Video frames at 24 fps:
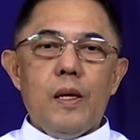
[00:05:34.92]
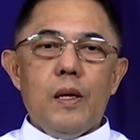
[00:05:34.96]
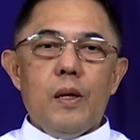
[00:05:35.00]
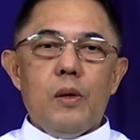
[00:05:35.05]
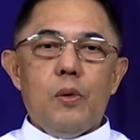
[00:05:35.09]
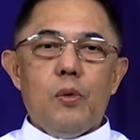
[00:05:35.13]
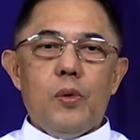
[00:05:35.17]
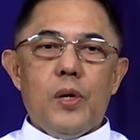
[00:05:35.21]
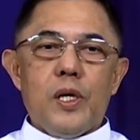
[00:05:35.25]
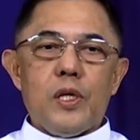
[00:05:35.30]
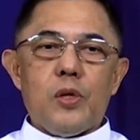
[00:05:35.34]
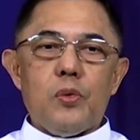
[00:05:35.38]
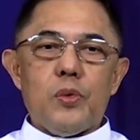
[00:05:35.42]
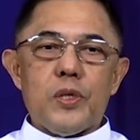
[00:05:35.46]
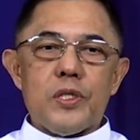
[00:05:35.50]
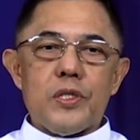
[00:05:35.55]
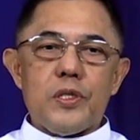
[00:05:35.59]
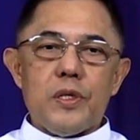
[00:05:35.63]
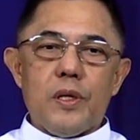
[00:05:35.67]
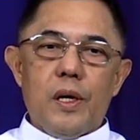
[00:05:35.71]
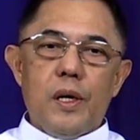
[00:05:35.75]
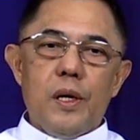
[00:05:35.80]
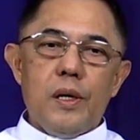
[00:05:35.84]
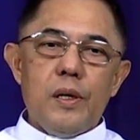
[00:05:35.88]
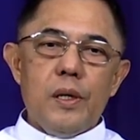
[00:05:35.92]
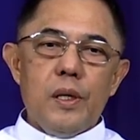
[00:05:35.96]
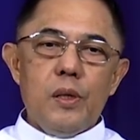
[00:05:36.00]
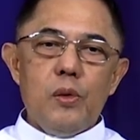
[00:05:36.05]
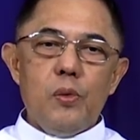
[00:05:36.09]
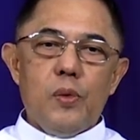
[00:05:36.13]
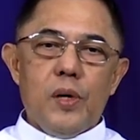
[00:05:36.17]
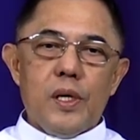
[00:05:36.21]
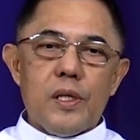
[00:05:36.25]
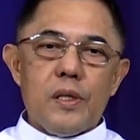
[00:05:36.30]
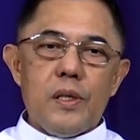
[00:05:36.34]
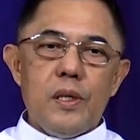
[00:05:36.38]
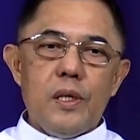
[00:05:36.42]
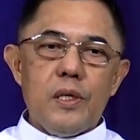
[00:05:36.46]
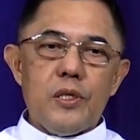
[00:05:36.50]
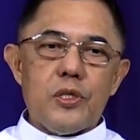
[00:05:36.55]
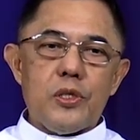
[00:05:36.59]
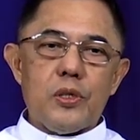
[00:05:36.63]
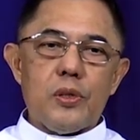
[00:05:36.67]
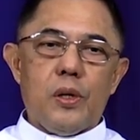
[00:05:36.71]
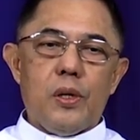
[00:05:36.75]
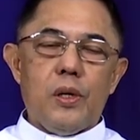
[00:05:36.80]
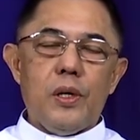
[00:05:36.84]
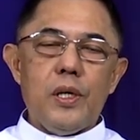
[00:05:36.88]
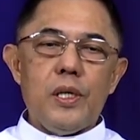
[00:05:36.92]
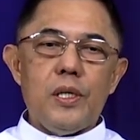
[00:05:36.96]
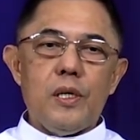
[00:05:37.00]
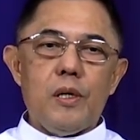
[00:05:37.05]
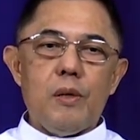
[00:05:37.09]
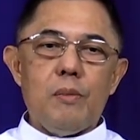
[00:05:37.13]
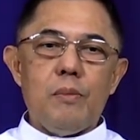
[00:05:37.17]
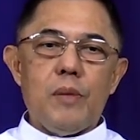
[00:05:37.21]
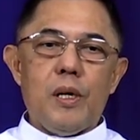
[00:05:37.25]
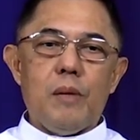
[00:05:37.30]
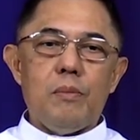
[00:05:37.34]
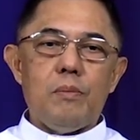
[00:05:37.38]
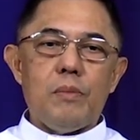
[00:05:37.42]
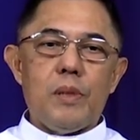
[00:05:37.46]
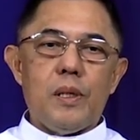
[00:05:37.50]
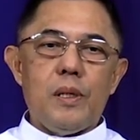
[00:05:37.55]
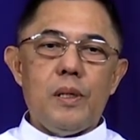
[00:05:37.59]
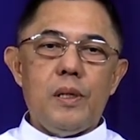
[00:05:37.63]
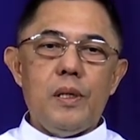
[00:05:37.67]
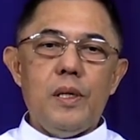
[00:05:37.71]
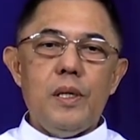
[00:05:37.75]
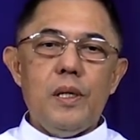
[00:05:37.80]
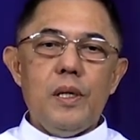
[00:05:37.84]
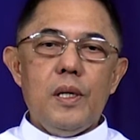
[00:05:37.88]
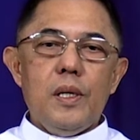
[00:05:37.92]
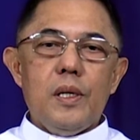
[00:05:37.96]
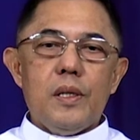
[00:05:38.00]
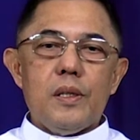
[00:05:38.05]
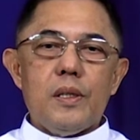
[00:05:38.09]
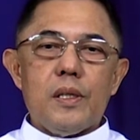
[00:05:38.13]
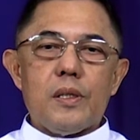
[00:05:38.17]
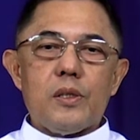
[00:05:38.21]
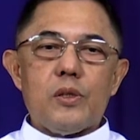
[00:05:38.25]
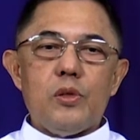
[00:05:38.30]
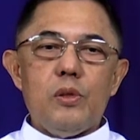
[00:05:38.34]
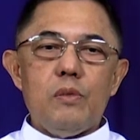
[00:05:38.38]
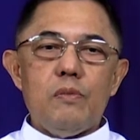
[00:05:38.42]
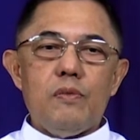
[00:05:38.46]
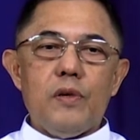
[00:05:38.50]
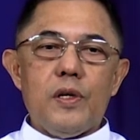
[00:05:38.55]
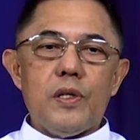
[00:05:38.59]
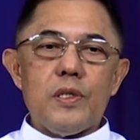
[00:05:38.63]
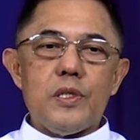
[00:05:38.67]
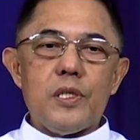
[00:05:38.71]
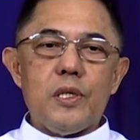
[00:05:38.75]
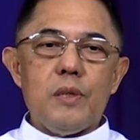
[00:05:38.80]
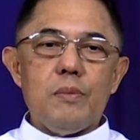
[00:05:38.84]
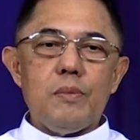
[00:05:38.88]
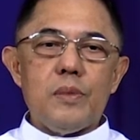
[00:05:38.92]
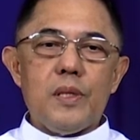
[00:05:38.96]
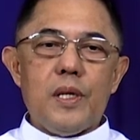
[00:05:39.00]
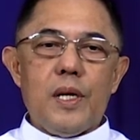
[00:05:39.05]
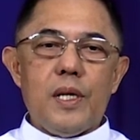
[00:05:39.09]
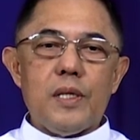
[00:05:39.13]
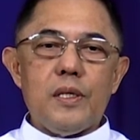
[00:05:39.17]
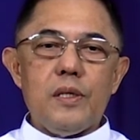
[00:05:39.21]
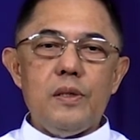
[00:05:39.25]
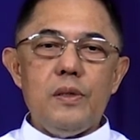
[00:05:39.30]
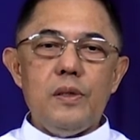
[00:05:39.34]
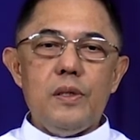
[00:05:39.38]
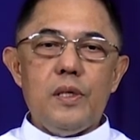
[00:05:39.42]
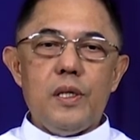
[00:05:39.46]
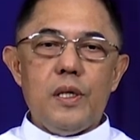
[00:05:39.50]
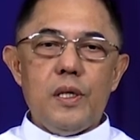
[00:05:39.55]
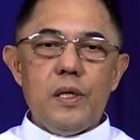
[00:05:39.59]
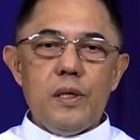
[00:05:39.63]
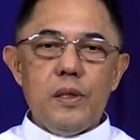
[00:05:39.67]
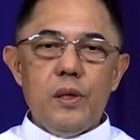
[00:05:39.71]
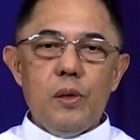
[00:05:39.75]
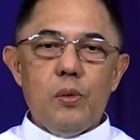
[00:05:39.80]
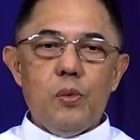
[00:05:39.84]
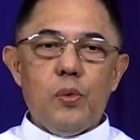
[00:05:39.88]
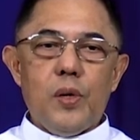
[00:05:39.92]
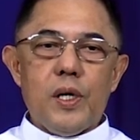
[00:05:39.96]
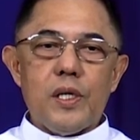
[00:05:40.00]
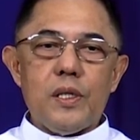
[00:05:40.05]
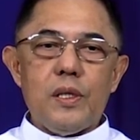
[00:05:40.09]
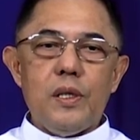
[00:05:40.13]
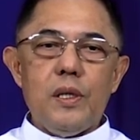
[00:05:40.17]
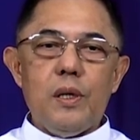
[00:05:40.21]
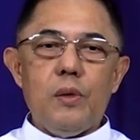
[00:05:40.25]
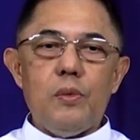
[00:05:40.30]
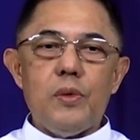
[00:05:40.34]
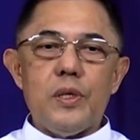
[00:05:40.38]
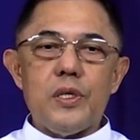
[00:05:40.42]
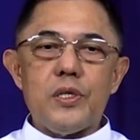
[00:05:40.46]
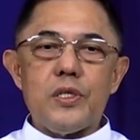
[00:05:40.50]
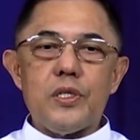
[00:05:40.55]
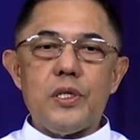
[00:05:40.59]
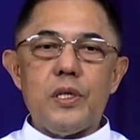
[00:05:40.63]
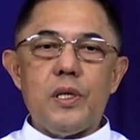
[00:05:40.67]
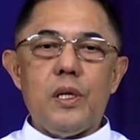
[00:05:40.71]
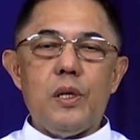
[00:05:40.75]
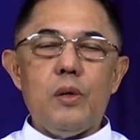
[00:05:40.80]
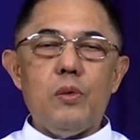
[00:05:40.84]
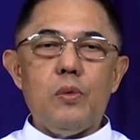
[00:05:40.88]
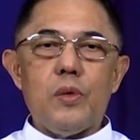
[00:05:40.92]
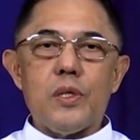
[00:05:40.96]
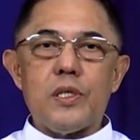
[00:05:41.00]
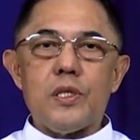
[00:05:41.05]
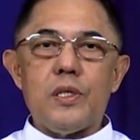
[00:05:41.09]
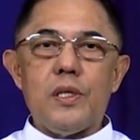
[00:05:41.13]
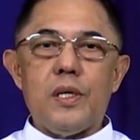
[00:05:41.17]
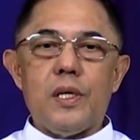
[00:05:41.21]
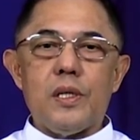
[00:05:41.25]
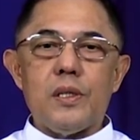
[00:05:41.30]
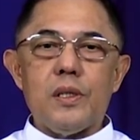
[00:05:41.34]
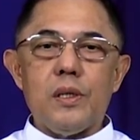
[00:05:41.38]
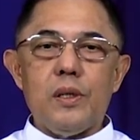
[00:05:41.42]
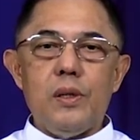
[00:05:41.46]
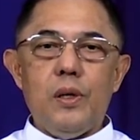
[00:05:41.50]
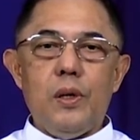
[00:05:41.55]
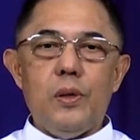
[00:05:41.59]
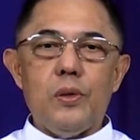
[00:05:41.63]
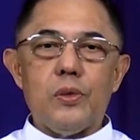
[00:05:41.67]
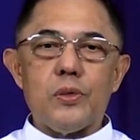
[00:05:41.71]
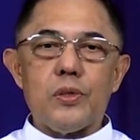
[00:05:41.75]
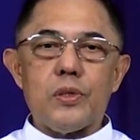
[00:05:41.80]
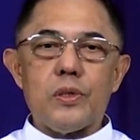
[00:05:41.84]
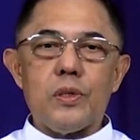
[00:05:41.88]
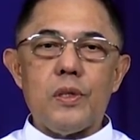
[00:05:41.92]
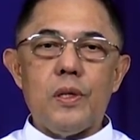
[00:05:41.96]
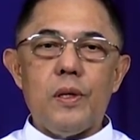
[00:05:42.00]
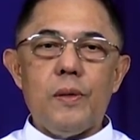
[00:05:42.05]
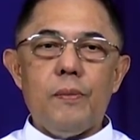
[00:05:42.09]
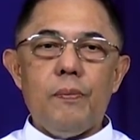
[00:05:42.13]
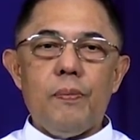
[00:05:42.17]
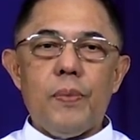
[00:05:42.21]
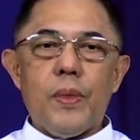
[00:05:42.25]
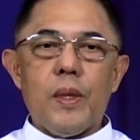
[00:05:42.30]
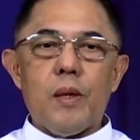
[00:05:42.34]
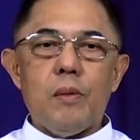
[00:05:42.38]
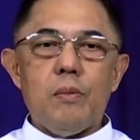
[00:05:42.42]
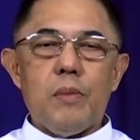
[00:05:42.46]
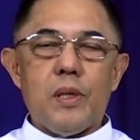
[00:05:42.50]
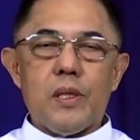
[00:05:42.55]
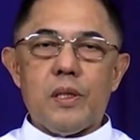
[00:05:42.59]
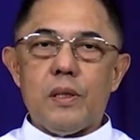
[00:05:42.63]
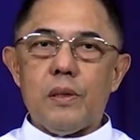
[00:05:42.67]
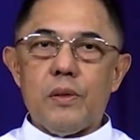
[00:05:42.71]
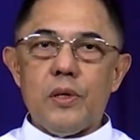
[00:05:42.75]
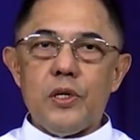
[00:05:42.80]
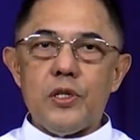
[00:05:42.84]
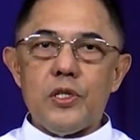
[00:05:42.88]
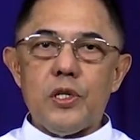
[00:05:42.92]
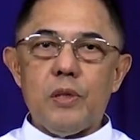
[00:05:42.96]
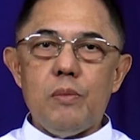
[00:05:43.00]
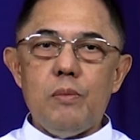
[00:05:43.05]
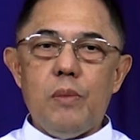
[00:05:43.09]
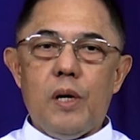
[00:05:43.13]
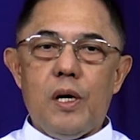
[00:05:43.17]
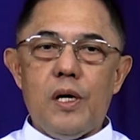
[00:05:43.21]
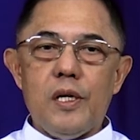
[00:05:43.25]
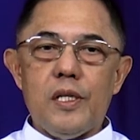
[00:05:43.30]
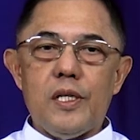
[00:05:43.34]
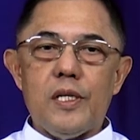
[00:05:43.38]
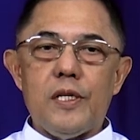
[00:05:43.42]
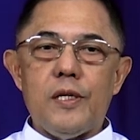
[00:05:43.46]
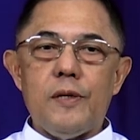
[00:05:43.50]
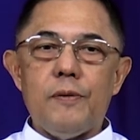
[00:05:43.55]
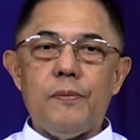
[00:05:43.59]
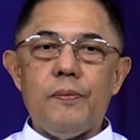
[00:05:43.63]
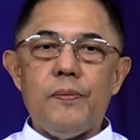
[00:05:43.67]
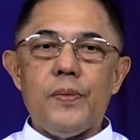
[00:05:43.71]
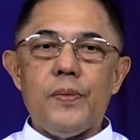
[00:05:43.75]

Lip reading: What was there in what they saw and remembered that convinced them that indeed what they were seeing was not a ghost, but a risen body?